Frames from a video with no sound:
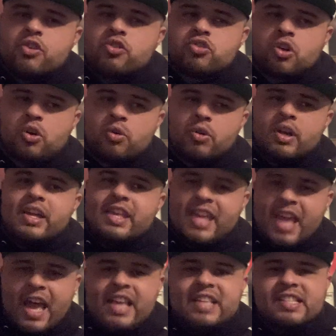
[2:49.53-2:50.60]
So
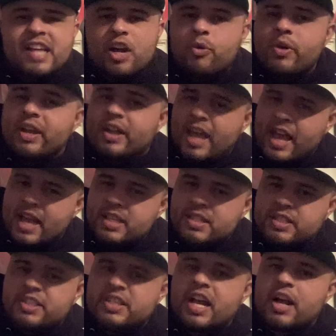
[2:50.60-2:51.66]
yeah, he's got quick hands,
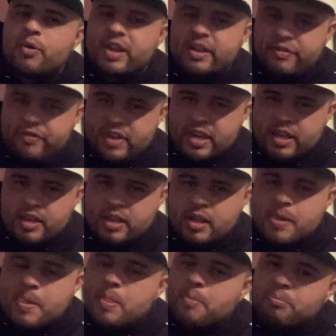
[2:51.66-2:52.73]
he's got quick feet,
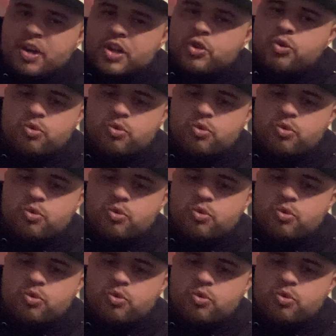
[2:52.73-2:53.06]
but